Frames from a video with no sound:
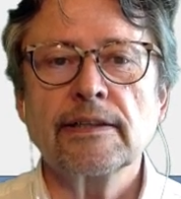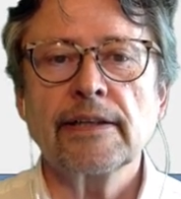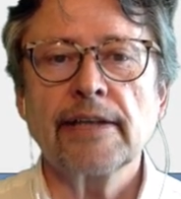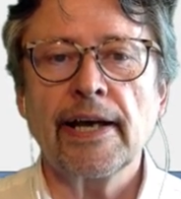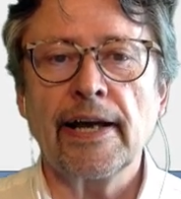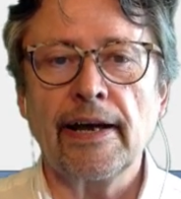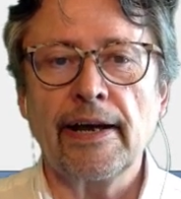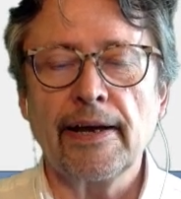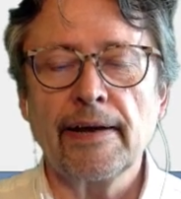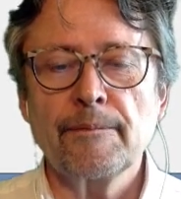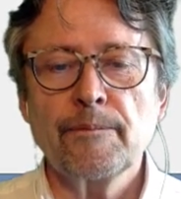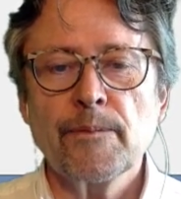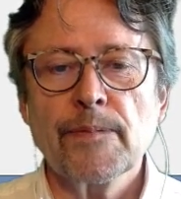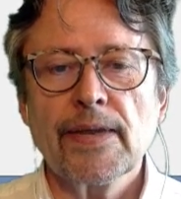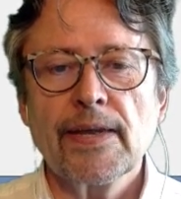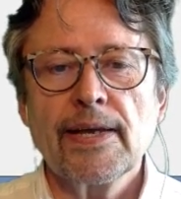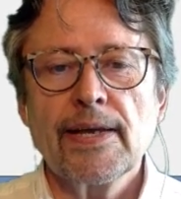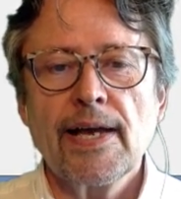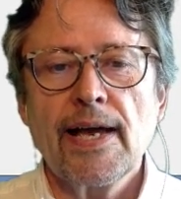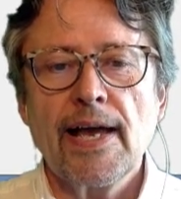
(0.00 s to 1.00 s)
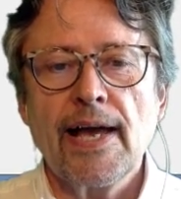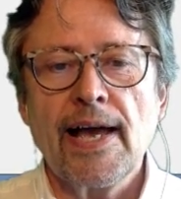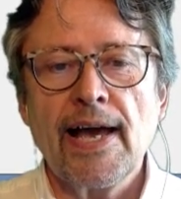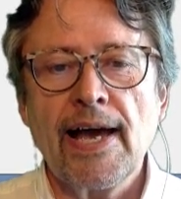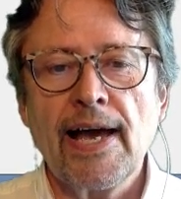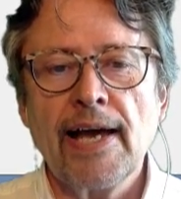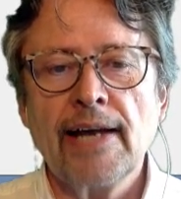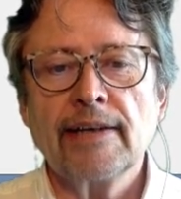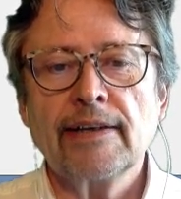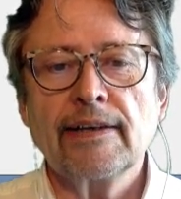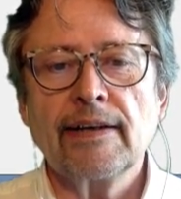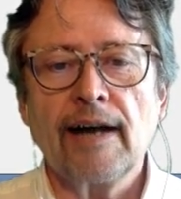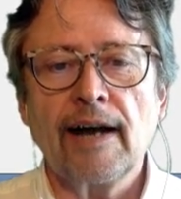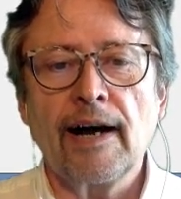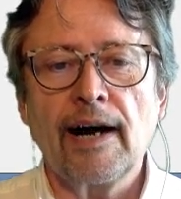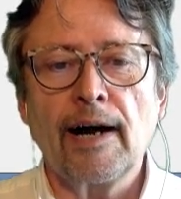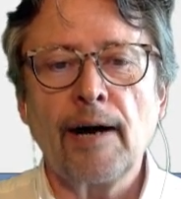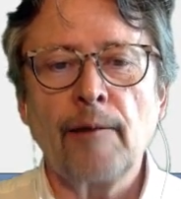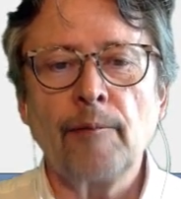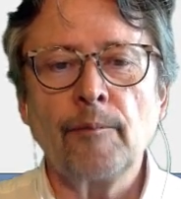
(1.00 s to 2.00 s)
okay, and
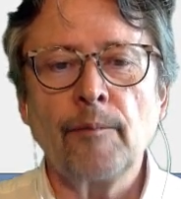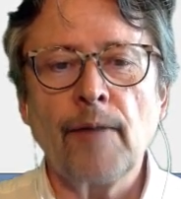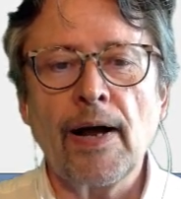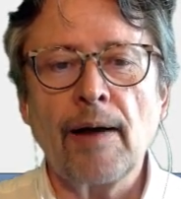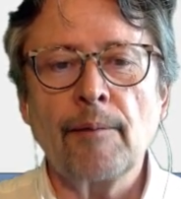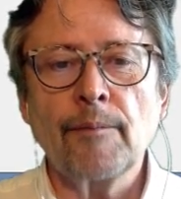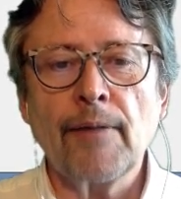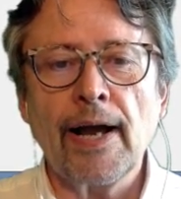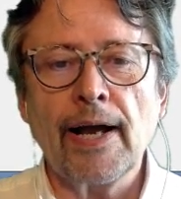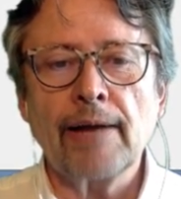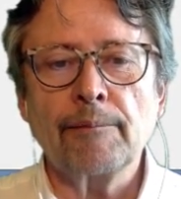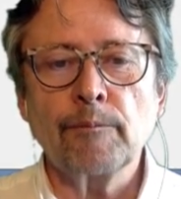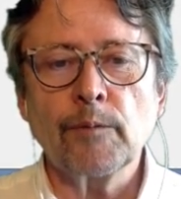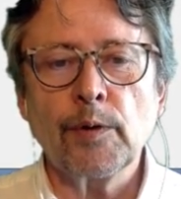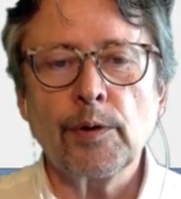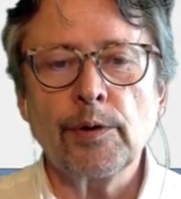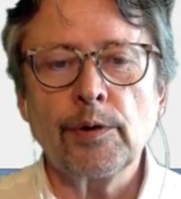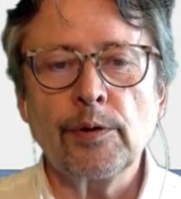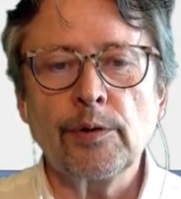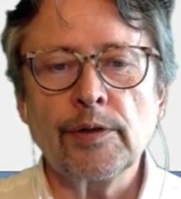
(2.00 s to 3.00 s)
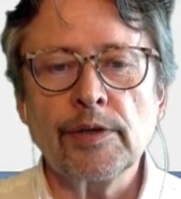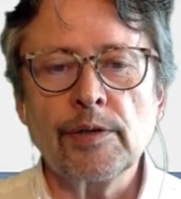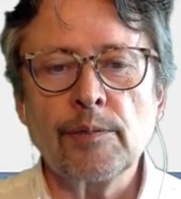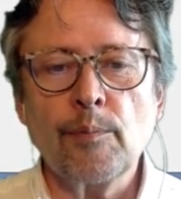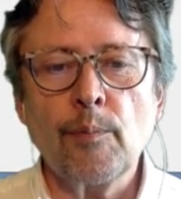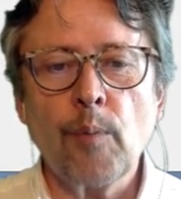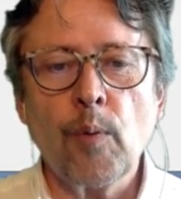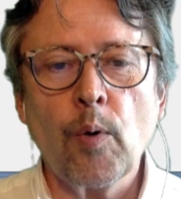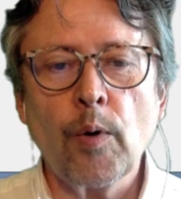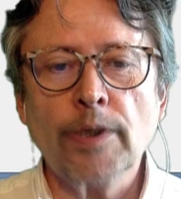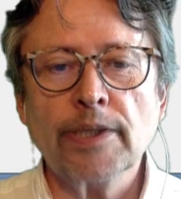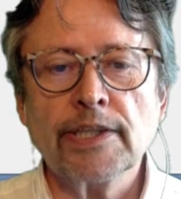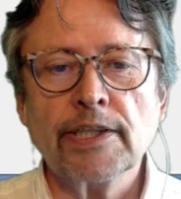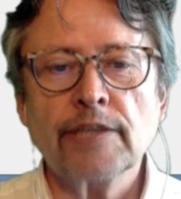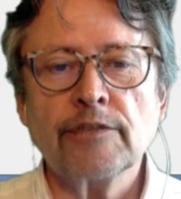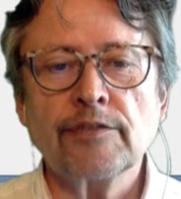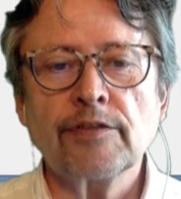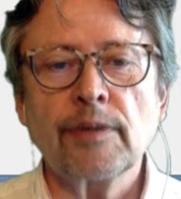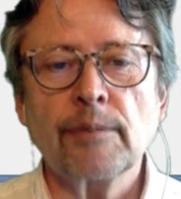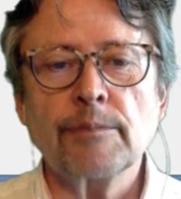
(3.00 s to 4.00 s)
I'm going to import
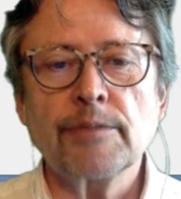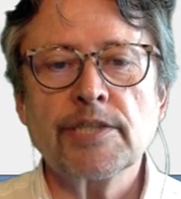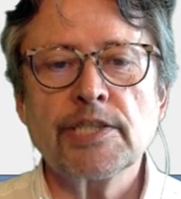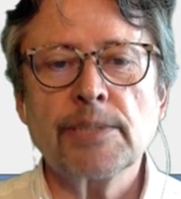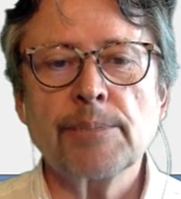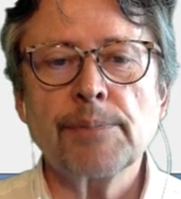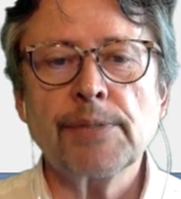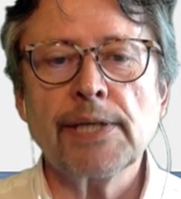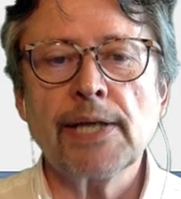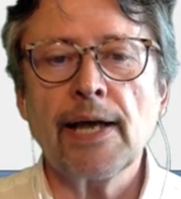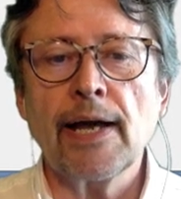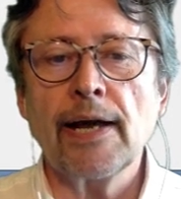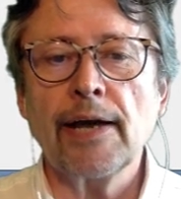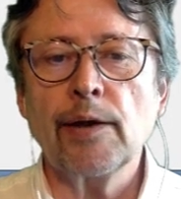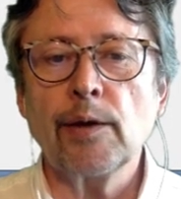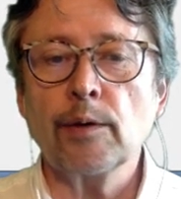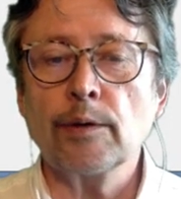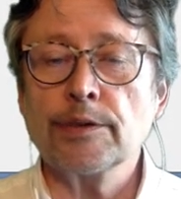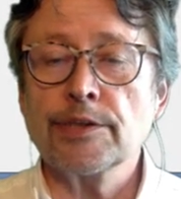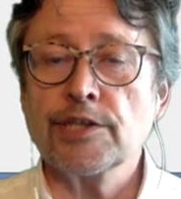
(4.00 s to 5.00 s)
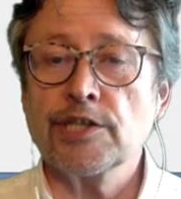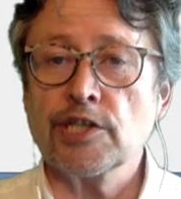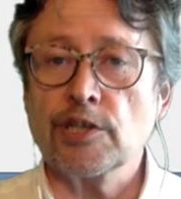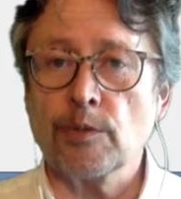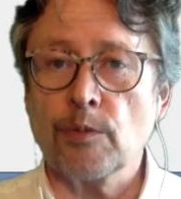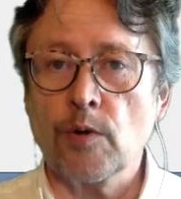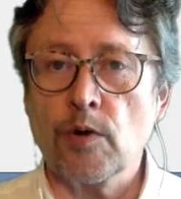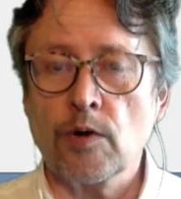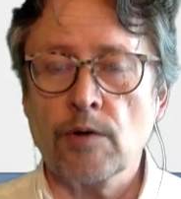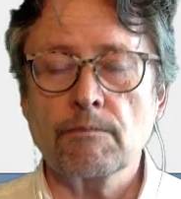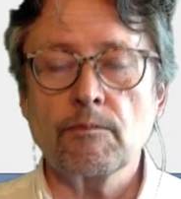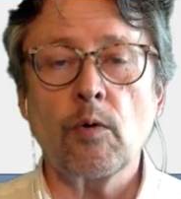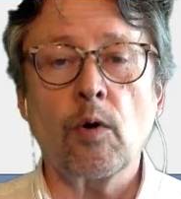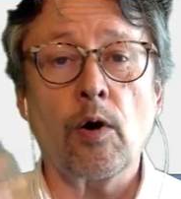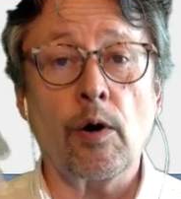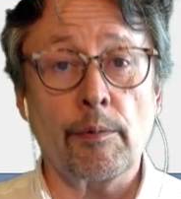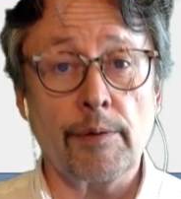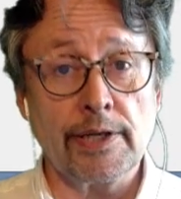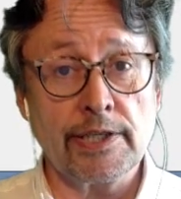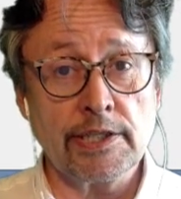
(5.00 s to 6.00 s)
it from GPIO0,
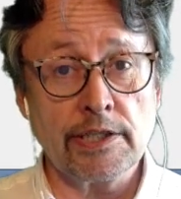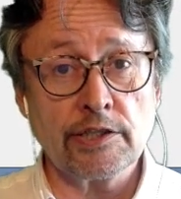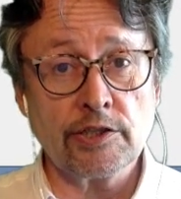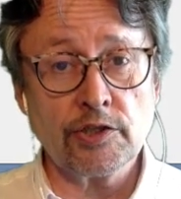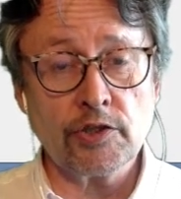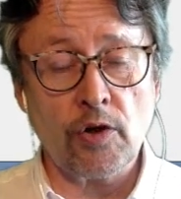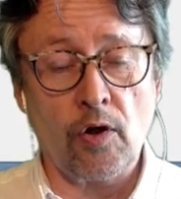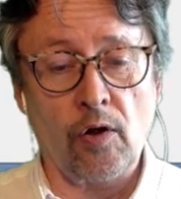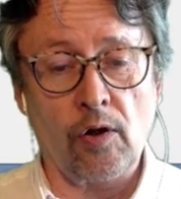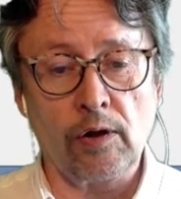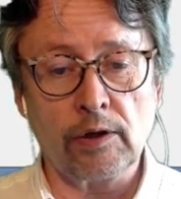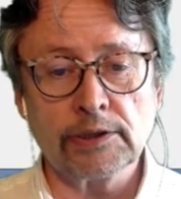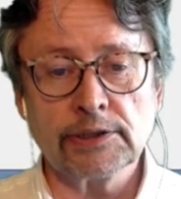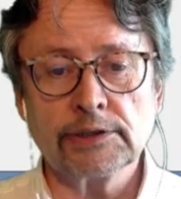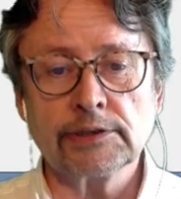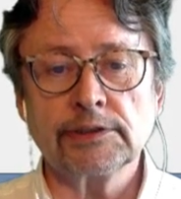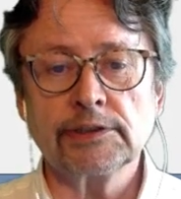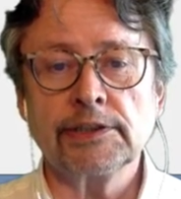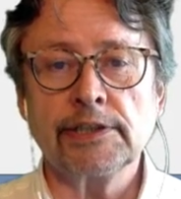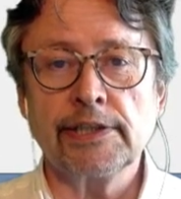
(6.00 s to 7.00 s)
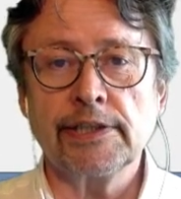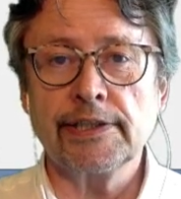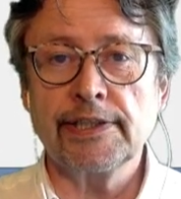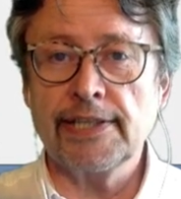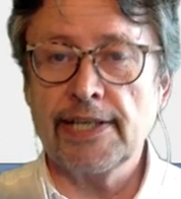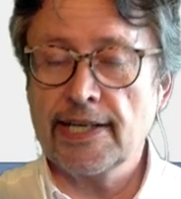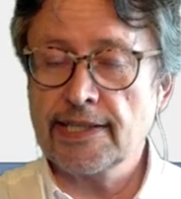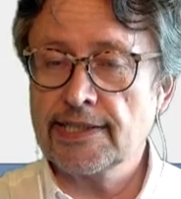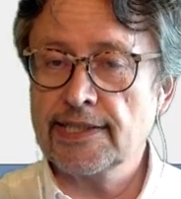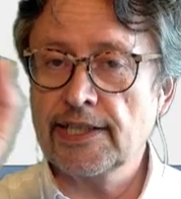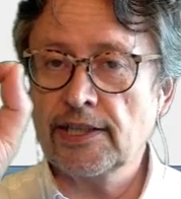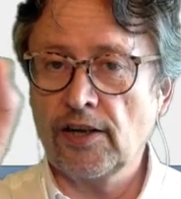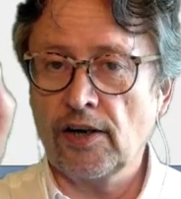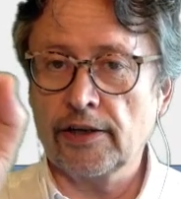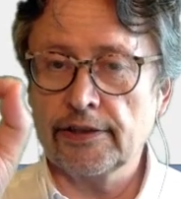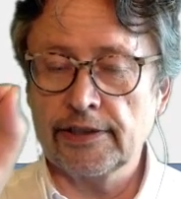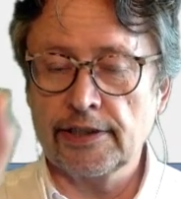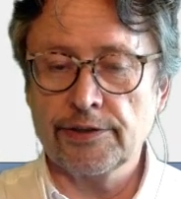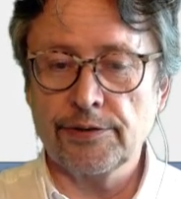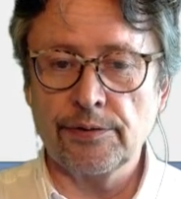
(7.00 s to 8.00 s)
already installed in the SD
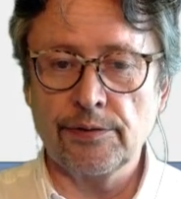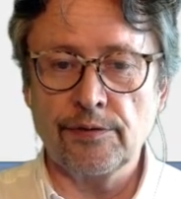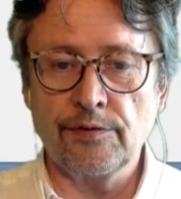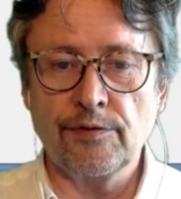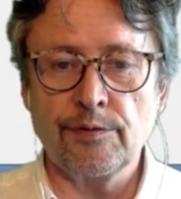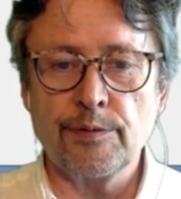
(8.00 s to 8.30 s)
card that you've